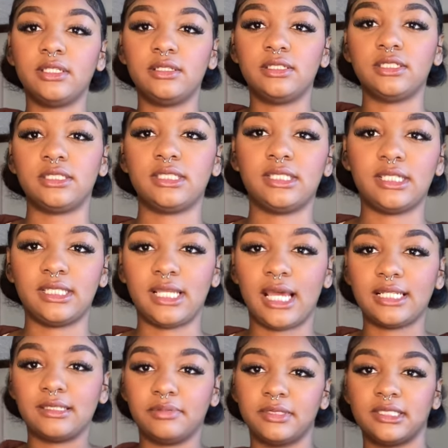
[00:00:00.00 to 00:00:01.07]
just
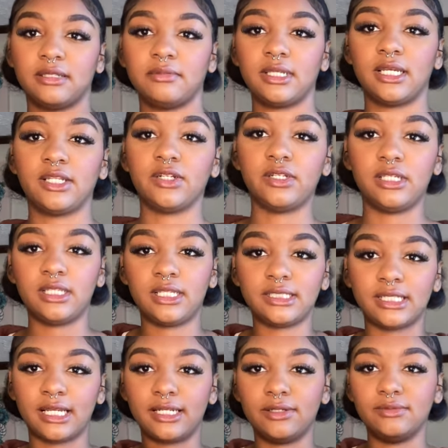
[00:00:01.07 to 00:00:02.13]
had to put something underneath because
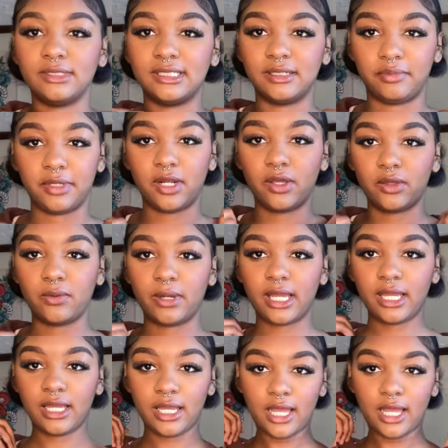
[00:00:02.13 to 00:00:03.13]
i don't zip it all the way